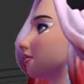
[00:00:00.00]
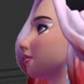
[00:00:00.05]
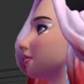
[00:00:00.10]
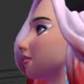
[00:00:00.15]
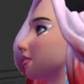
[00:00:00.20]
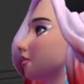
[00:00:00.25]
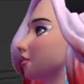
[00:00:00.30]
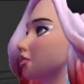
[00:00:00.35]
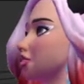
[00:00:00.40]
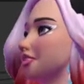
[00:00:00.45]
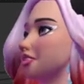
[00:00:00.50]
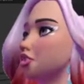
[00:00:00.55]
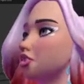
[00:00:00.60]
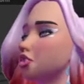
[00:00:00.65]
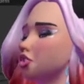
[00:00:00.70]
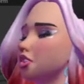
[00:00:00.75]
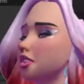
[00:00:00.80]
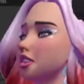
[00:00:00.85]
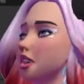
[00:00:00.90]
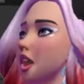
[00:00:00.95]
If there's
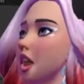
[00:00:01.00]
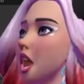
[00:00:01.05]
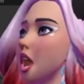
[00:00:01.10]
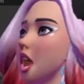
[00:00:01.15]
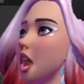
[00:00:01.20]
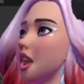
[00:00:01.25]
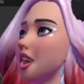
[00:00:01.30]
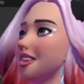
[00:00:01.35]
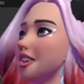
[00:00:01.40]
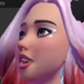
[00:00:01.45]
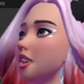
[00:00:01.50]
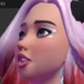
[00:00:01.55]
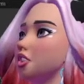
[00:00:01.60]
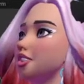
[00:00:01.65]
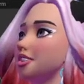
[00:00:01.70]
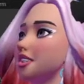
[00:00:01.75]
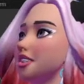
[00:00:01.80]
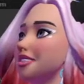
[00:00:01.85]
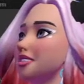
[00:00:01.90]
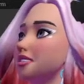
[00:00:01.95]
a sort of
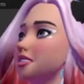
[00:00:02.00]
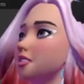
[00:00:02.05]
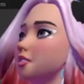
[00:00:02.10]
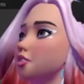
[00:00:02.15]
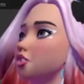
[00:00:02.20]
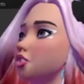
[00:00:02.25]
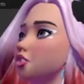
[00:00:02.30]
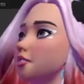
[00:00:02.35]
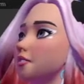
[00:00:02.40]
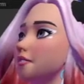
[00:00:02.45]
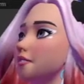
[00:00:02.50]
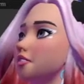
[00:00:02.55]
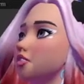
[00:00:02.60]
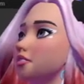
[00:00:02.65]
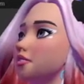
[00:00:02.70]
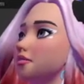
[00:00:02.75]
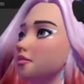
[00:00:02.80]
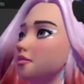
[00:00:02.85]
there's a natural sort of,